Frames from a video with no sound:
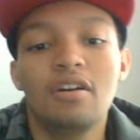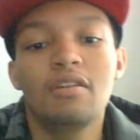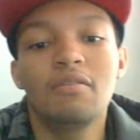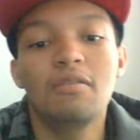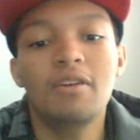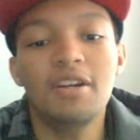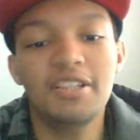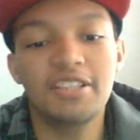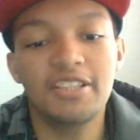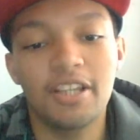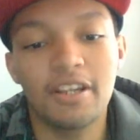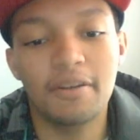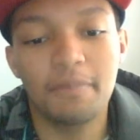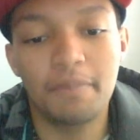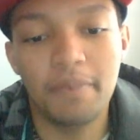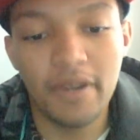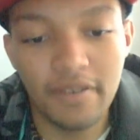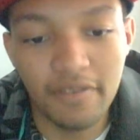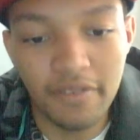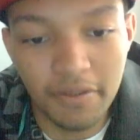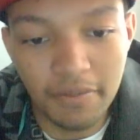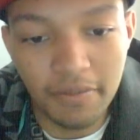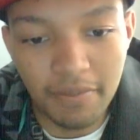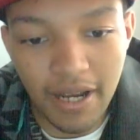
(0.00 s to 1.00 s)
What's up,
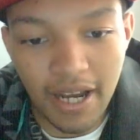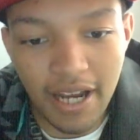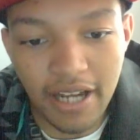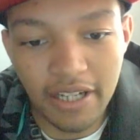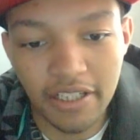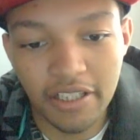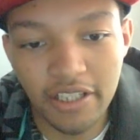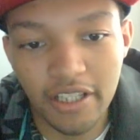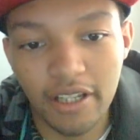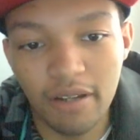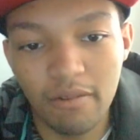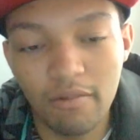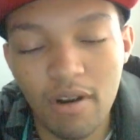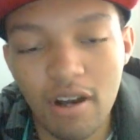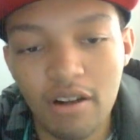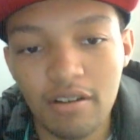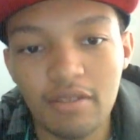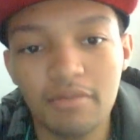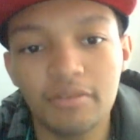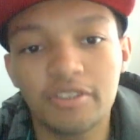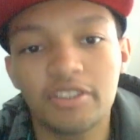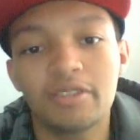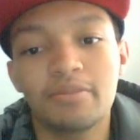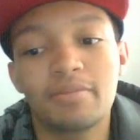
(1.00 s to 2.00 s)
everybody, and
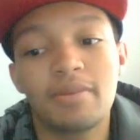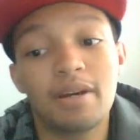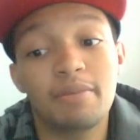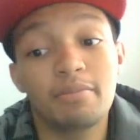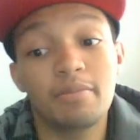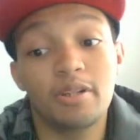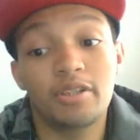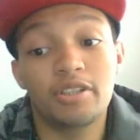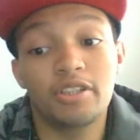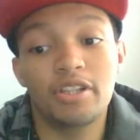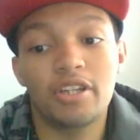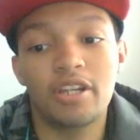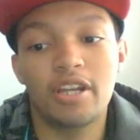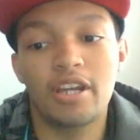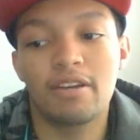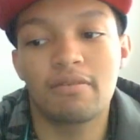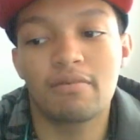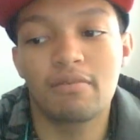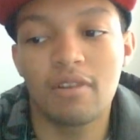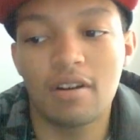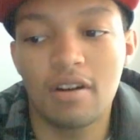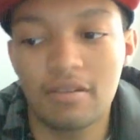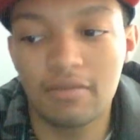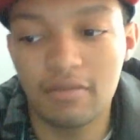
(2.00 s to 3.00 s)
welcome to my Monday
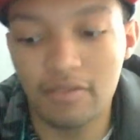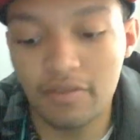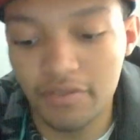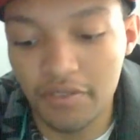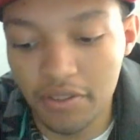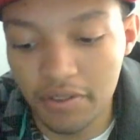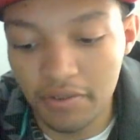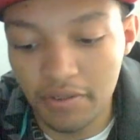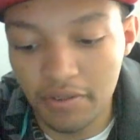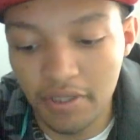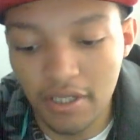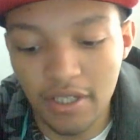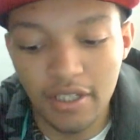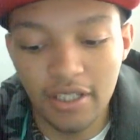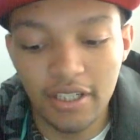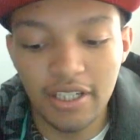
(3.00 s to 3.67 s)
Night Raw review.